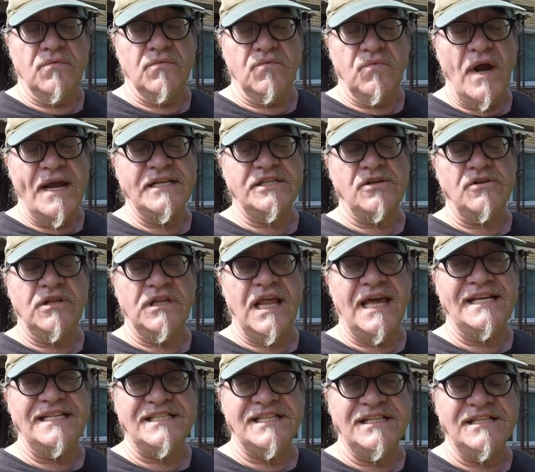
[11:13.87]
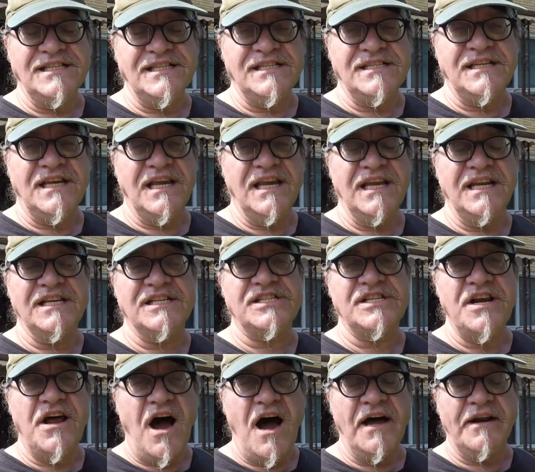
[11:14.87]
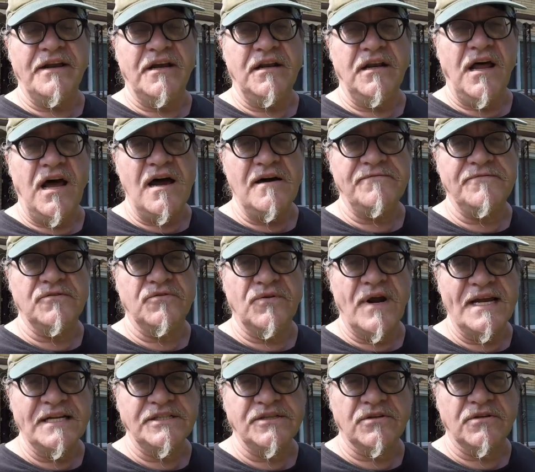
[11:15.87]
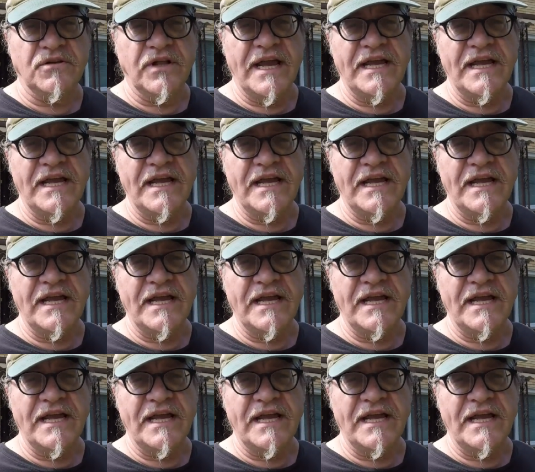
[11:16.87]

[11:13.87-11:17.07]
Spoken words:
rental license, it is not a lawful rental.